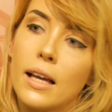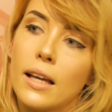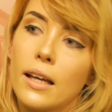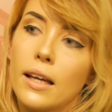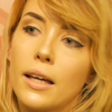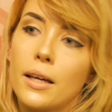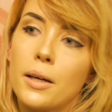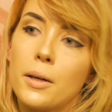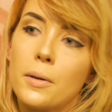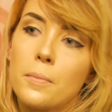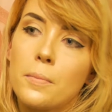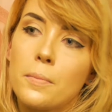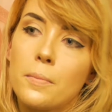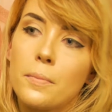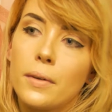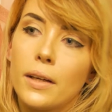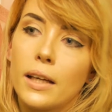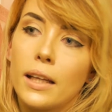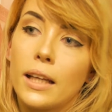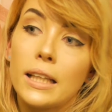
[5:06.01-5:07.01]

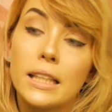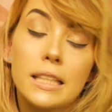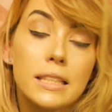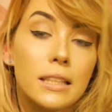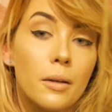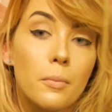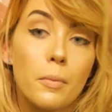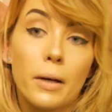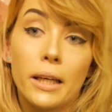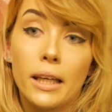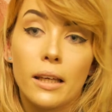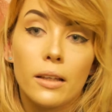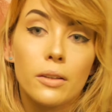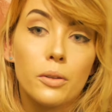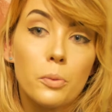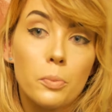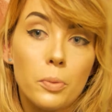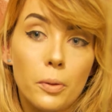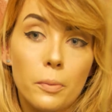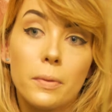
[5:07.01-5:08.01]
And anytime I get a
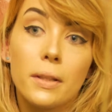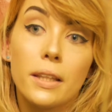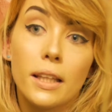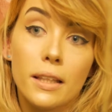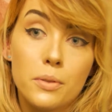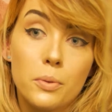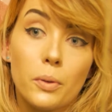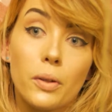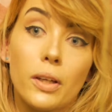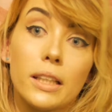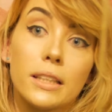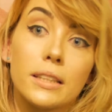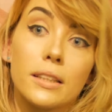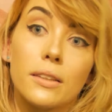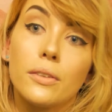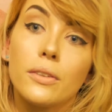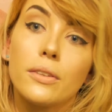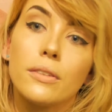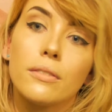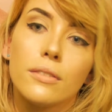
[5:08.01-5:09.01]
new puppet, that's what I
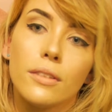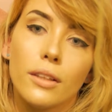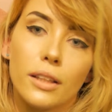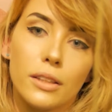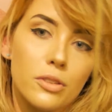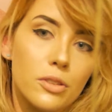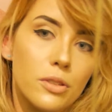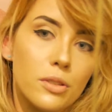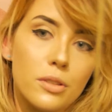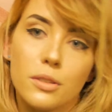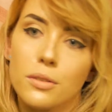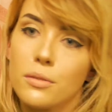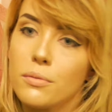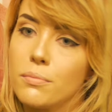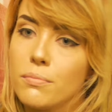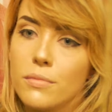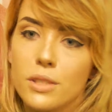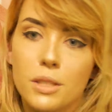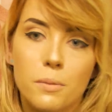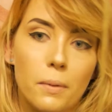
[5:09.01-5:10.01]
do. I just
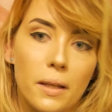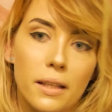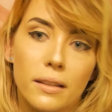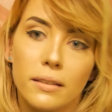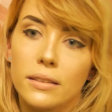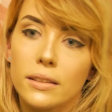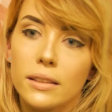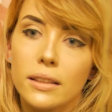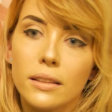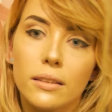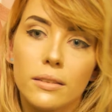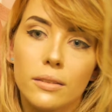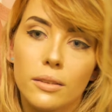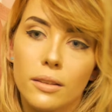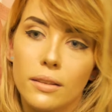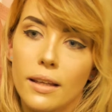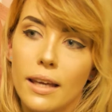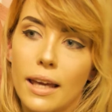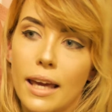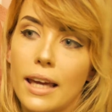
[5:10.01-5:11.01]
spend
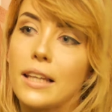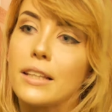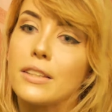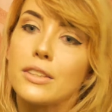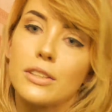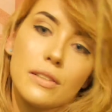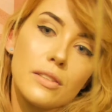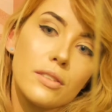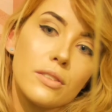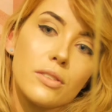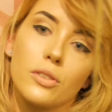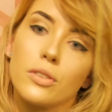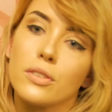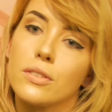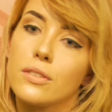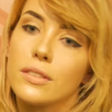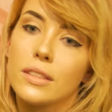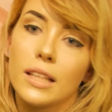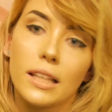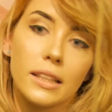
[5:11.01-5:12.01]
ages
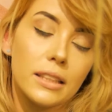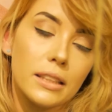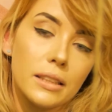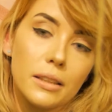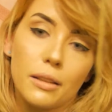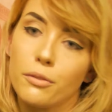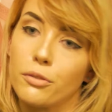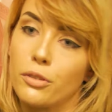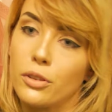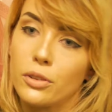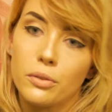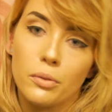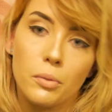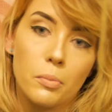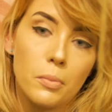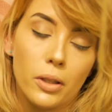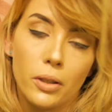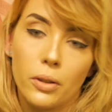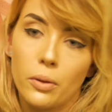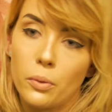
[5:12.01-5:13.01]
just standing in front of a
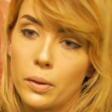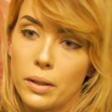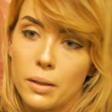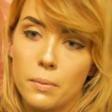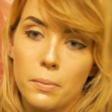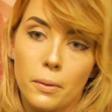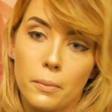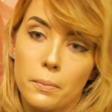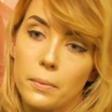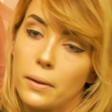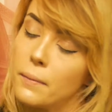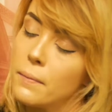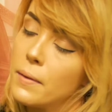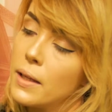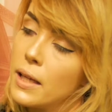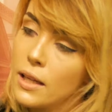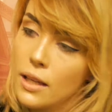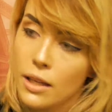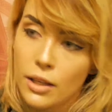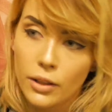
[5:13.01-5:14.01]
mirror with the puppet,
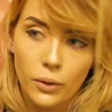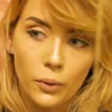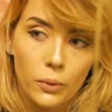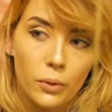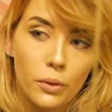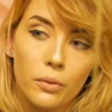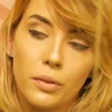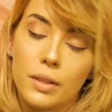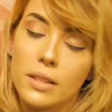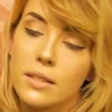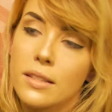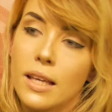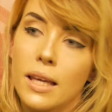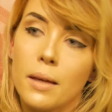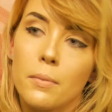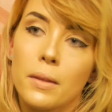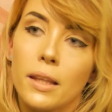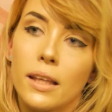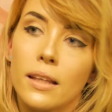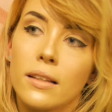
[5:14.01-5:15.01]
going over the
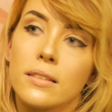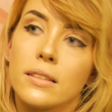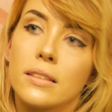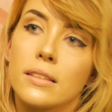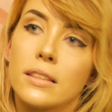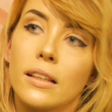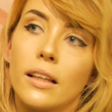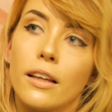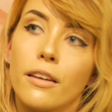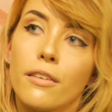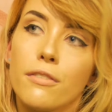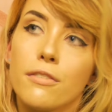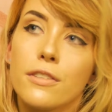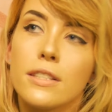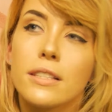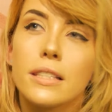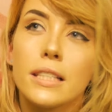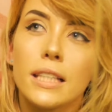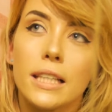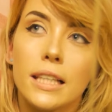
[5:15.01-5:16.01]
same things until I
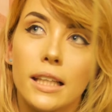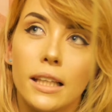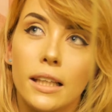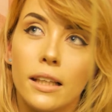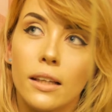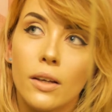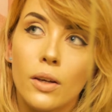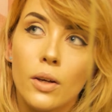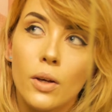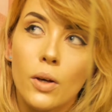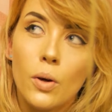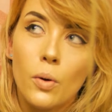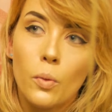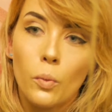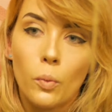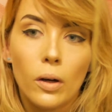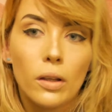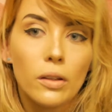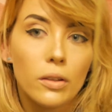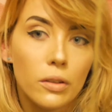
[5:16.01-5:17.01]
see
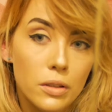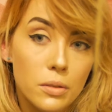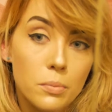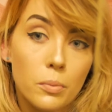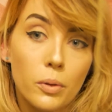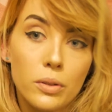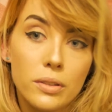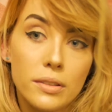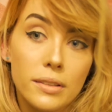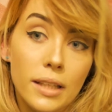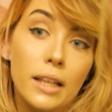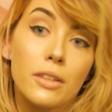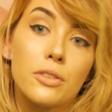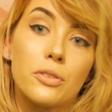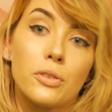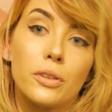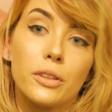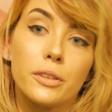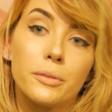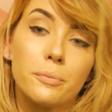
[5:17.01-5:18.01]
what looks most
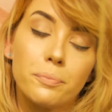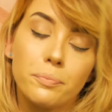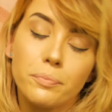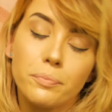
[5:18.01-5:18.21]
natural.